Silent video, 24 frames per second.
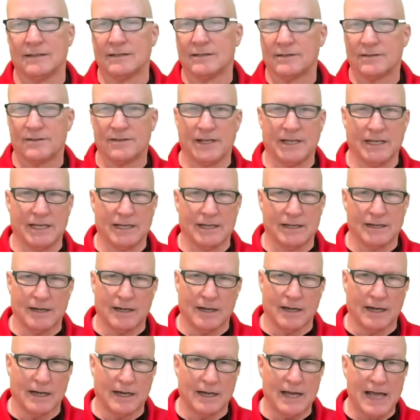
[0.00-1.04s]
the
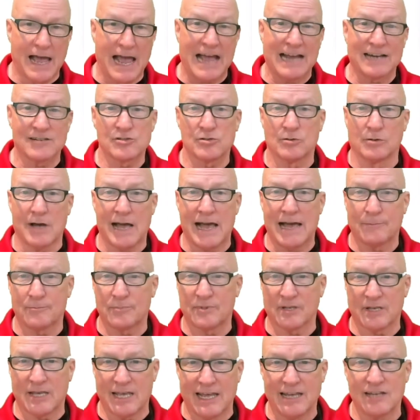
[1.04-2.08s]
uh, actual
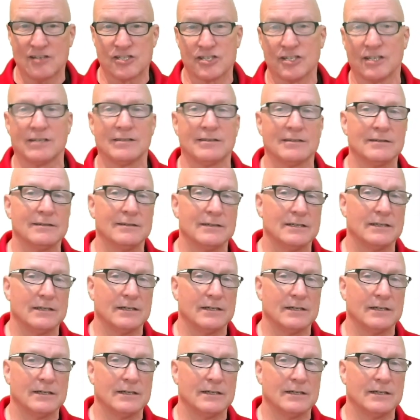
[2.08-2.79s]
application,